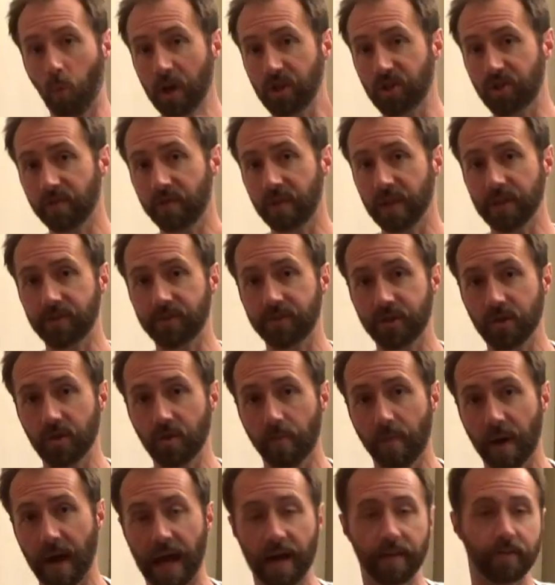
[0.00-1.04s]
which of these two
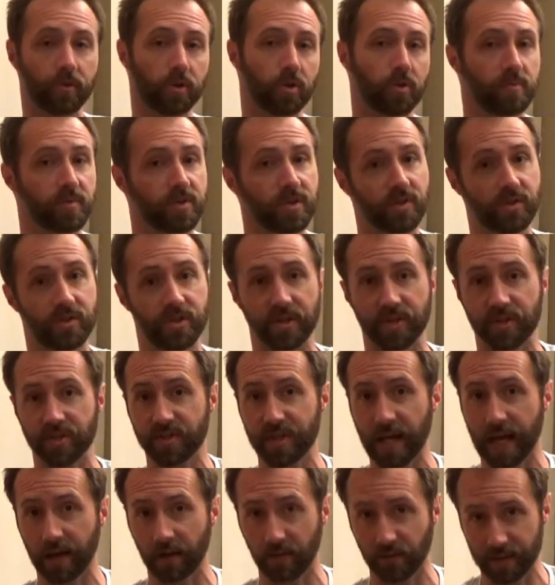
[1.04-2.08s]
bathrooms to
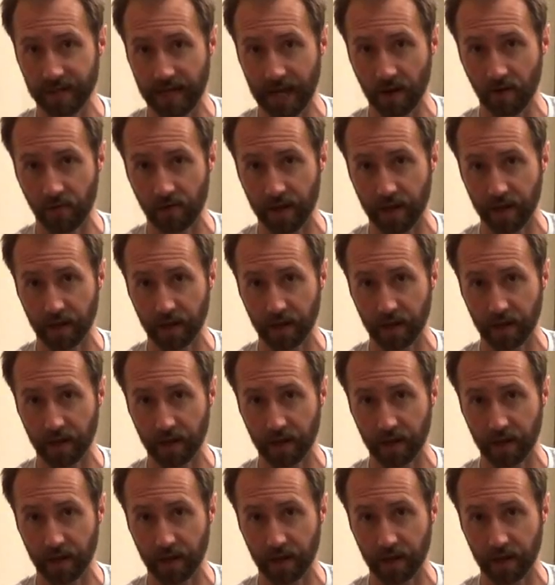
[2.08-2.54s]
settle down